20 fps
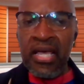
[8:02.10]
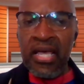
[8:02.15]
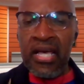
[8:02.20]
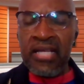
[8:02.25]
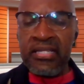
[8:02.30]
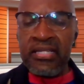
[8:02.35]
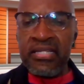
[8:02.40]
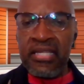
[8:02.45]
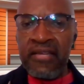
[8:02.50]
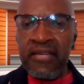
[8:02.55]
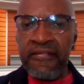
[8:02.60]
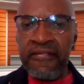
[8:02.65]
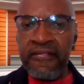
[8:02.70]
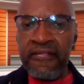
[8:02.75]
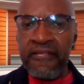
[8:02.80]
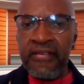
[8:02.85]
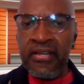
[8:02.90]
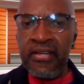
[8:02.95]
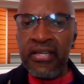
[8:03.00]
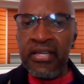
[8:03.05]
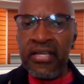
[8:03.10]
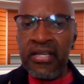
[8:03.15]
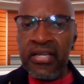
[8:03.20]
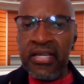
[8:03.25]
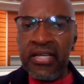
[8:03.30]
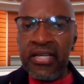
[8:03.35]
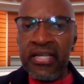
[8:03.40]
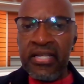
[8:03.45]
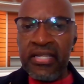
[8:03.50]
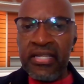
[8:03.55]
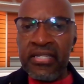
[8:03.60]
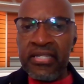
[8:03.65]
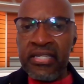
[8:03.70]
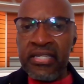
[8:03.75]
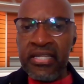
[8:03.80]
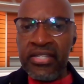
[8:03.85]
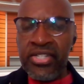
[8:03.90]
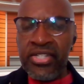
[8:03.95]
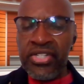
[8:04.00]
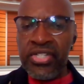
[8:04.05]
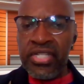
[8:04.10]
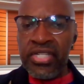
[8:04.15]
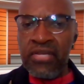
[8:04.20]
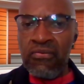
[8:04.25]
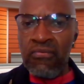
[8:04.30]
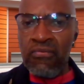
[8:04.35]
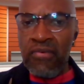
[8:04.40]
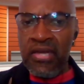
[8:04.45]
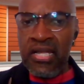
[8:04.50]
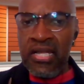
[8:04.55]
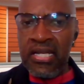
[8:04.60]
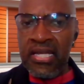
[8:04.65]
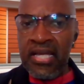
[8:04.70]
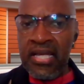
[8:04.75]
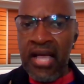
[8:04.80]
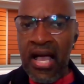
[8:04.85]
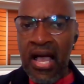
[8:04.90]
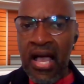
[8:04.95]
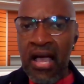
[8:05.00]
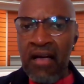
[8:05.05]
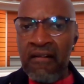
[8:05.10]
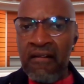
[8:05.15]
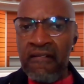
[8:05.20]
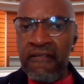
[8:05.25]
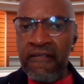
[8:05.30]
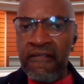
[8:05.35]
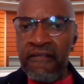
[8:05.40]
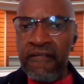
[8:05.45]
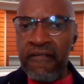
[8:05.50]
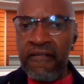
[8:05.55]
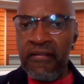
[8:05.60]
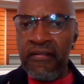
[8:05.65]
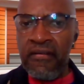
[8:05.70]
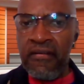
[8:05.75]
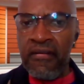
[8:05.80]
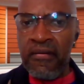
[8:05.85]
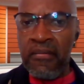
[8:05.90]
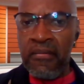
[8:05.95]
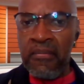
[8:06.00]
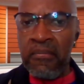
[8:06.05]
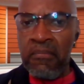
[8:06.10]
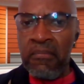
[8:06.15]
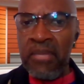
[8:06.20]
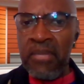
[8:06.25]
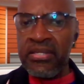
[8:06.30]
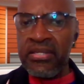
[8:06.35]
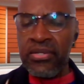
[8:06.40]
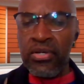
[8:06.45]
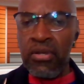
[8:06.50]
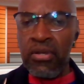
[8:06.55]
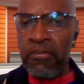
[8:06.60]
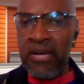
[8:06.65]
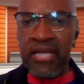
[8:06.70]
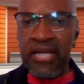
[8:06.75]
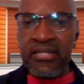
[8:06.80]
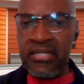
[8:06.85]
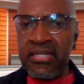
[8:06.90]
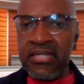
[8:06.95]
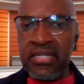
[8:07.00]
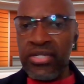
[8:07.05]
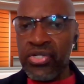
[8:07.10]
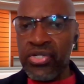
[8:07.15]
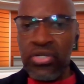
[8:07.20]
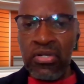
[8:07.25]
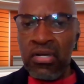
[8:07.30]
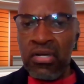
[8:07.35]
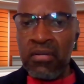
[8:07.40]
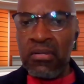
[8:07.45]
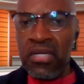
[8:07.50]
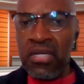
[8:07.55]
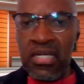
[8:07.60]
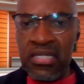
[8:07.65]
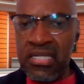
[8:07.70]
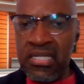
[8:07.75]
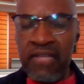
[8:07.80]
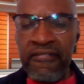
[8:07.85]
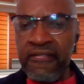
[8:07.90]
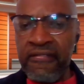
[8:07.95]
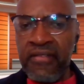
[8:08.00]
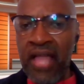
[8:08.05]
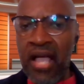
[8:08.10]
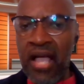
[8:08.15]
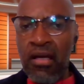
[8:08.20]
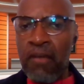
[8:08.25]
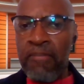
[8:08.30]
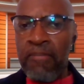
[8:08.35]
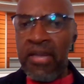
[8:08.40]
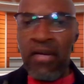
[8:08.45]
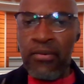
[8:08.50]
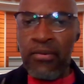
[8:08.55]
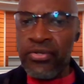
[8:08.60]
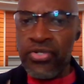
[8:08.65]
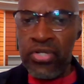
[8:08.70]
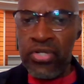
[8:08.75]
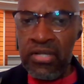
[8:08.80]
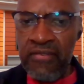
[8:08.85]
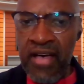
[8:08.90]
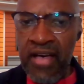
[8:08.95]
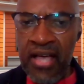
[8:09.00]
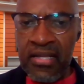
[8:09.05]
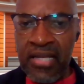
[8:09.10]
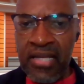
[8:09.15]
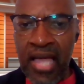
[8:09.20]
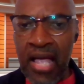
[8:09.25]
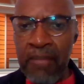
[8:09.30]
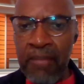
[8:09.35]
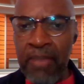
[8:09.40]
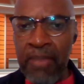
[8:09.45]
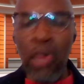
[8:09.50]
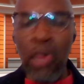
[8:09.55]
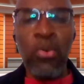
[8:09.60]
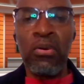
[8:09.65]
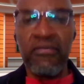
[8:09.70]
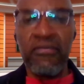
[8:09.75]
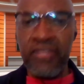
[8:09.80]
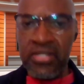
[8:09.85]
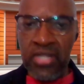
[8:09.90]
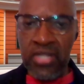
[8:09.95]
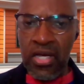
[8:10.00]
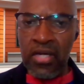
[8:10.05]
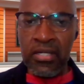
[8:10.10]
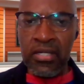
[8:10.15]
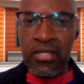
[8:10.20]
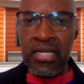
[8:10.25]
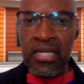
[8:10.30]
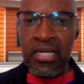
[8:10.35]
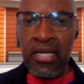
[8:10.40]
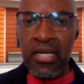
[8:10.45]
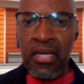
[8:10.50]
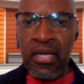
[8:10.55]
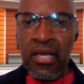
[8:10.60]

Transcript: as if, did she really have mental capacity? Should have, as if like her parents should have had like power of attorney.